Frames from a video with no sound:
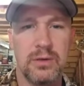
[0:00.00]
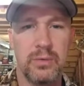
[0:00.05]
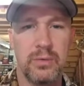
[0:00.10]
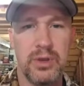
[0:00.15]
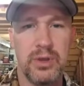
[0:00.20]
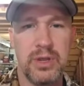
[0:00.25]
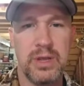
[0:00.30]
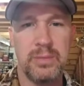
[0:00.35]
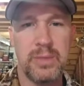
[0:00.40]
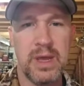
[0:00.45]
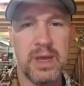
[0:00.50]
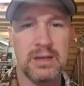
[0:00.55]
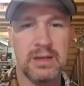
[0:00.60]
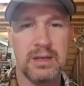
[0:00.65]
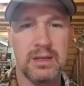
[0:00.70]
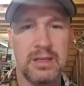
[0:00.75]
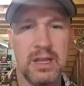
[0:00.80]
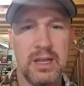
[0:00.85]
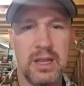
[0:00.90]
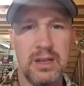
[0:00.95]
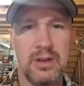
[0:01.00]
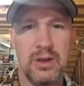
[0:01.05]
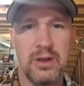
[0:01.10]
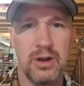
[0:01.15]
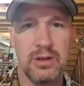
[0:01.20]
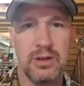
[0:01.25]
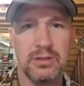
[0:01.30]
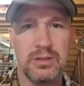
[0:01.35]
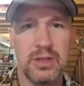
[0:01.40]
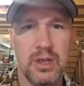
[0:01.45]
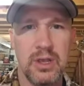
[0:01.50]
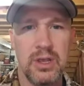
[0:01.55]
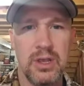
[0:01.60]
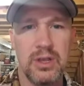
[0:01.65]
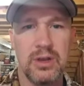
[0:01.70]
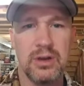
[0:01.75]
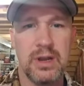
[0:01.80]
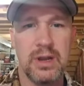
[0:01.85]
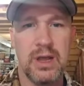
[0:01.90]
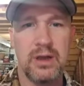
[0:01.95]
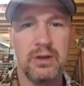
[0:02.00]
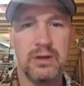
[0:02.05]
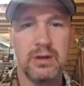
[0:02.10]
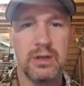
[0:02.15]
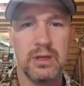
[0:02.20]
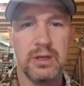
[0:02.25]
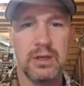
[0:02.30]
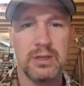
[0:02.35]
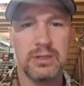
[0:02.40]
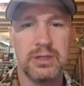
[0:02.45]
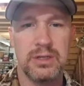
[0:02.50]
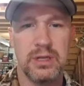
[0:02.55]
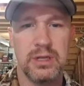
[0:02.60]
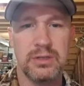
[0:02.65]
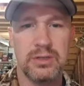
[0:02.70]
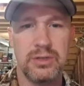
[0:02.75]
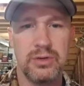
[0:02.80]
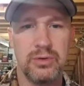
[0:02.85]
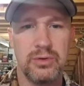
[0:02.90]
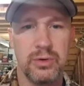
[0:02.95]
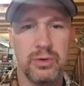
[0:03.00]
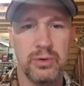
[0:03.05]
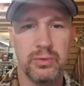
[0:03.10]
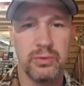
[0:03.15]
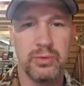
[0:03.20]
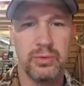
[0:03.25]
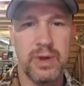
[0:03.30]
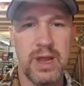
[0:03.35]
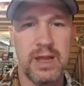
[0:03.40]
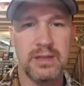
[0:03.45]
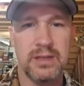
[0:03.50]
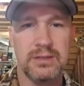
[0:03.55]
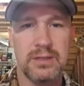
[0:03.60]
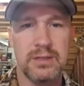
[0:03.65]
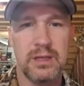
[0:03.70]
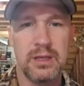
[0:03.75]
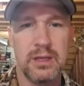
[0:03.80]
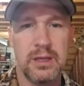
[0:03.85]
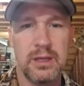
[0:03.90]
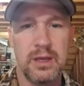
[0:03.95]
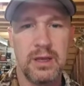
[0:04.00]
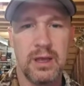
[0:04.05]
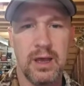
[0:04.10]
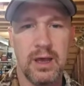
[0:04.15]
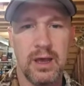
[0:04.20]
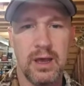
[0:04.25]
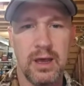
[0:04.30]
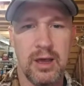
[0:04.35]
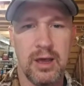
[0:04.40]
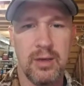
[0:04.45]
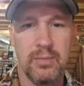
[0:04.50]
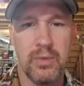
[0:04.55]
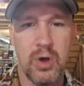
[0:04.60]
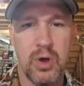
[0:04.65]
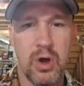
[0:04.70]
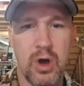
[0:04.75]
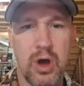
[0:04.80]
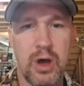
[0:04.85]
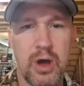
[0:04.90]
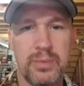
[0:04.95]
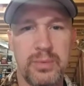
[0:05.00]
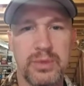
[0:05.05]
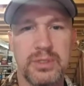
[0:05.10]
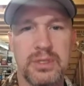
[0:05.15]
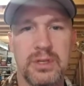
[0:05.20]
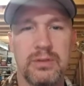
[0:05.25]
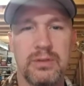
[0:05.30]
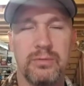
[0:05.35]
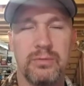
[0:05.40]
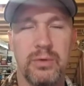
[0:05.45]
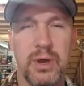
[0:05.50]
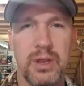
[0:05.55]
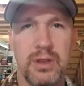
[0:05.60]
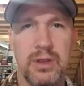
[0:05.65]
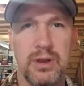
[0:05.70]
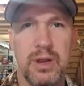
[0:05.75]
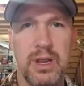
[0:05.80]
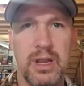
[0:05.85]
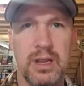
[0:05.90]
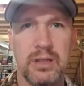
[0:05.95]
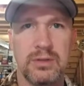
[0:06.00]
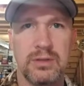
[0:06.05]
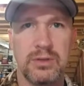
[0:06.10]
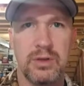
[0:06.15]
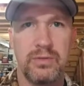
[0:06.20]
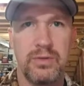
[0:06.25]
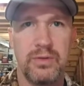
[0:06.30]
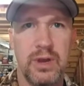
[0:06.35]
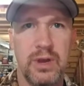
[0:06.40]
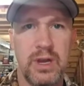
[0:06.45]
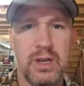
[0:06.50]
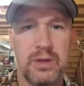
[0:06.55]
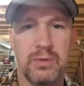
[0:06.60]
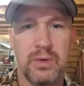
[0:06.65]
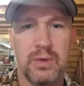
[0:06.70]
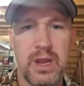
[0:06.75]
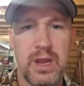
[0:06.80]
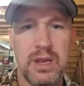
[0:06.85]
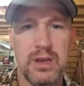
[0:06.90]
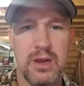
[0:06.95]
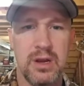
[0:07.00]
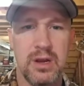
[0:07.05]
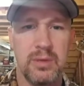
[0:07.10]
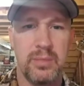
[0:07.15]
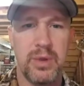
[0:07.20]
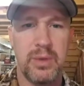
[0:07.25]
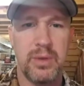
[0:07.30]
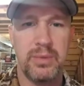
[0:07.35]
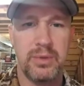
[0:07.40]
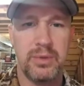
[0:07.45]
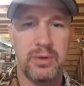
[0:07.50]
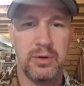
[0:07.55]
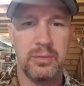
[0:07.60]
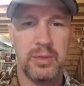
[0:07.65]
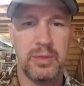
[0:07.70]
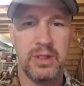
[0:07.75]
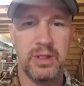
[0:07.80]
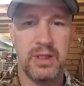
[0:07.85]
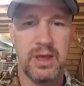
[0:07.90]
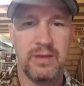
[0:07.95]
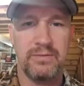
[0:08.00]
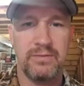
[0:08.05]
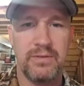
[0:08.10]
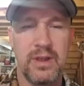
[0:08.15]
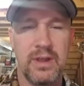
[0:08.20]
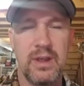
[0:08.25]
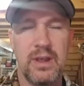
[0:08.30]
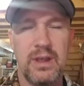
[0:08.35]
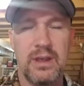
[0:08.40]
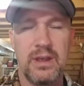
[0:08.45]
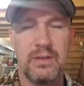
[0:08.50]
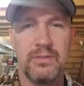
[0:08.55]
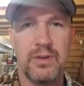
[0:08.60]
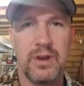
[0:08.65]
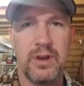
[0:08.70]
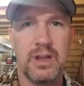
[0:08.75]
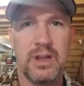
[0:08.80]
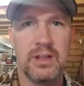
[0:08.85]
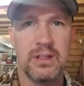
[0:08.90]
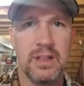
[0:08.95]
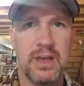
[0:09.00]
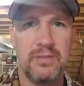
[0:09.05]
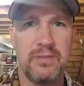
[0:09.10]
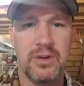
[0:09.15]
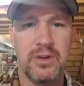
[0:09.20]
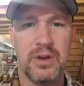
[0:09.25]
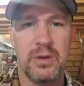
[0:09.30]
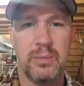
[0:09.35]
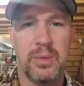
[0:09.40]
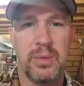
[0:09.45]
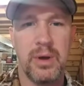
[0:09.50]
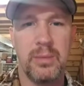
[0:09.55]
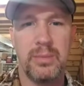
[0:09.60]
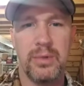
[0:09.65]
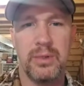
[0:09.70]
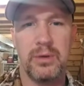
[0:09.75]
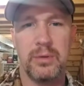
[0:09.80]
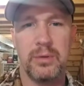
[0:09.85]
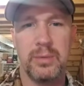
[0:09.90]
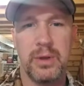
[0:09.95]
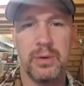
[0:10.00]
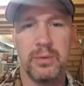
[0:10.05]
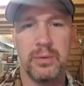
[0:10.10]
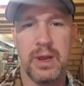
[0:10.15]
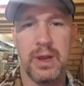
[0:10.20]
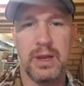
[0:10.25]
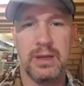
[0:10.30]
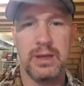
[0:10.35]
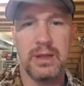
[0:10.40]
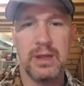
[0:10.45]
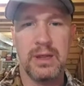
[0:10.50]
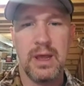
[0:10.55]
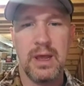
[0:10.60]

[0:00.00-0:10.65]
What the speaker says: When you get back to 10 yards, you're now going to adjust your rest opposite of what you're hitting. So if you're hitting right, you're going to bump a little bit left. If you're hitting left, you're going to bump a little bit right.